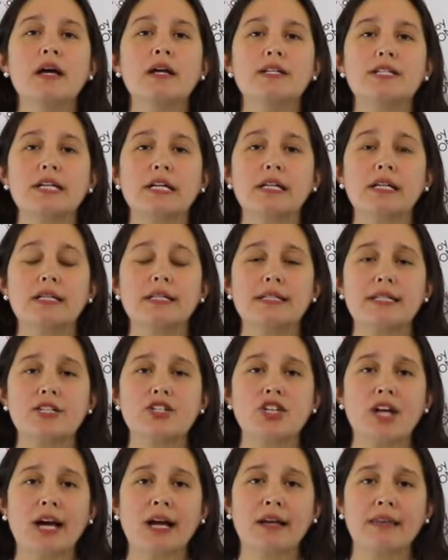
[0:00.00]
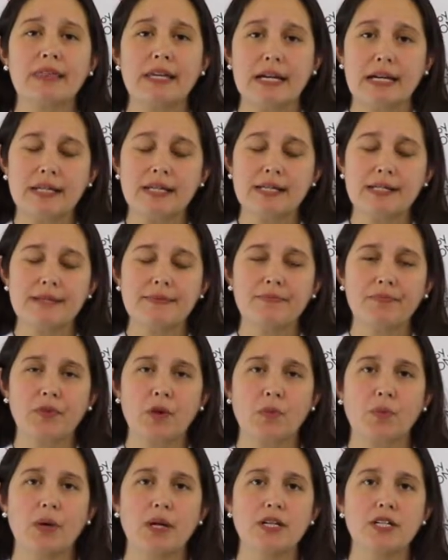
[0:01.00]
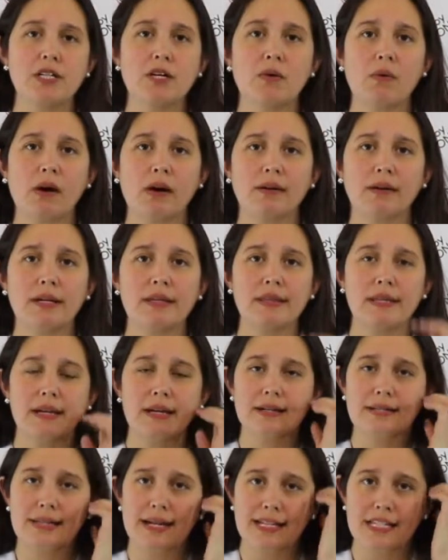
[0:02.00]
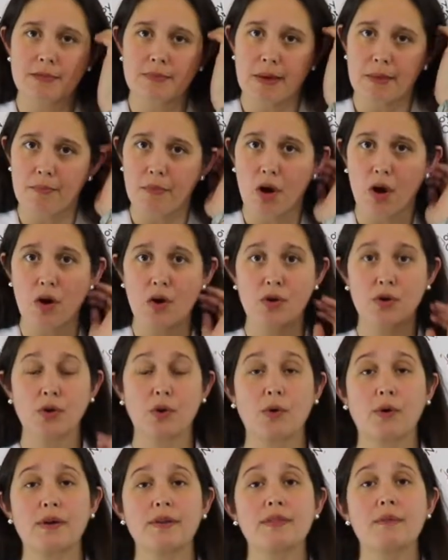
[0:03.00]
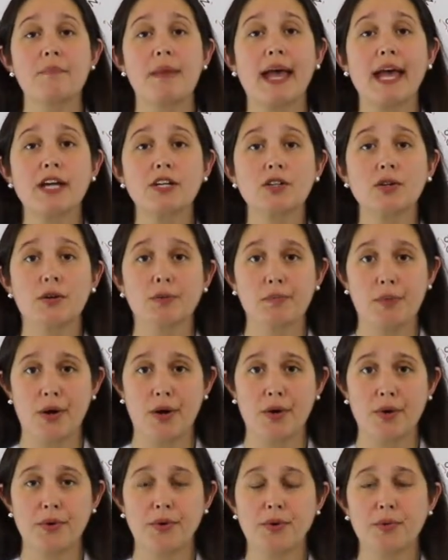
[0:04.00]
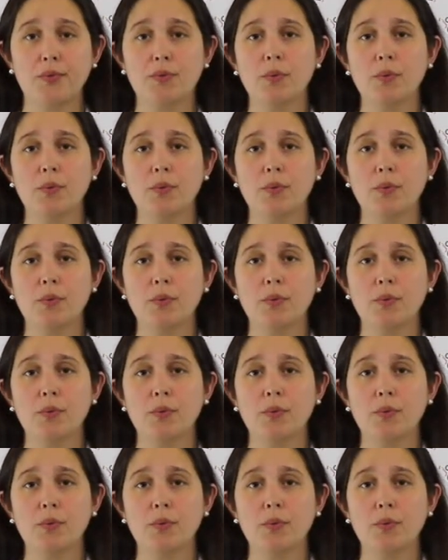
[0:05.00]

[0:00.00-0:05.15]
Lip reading: To check this, when you are in the assessment mode or in the manual mode,